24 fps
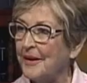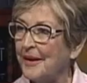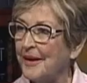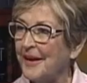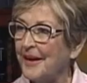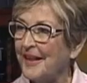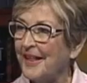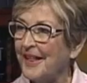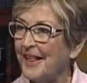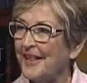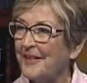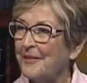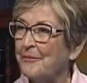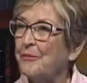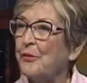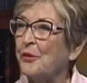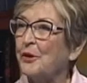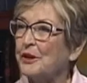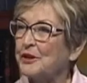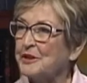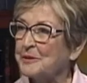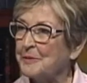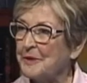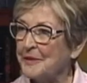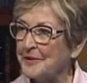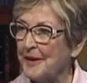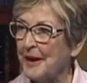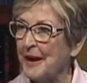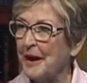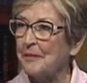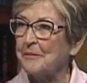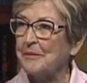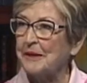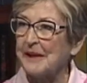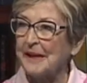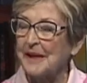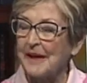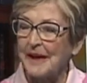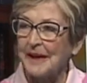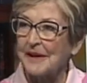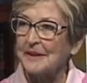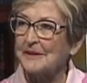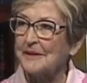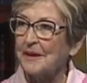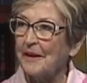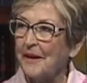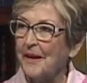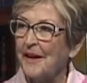Abbey, which is the
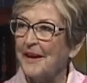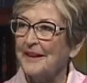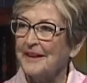prep school.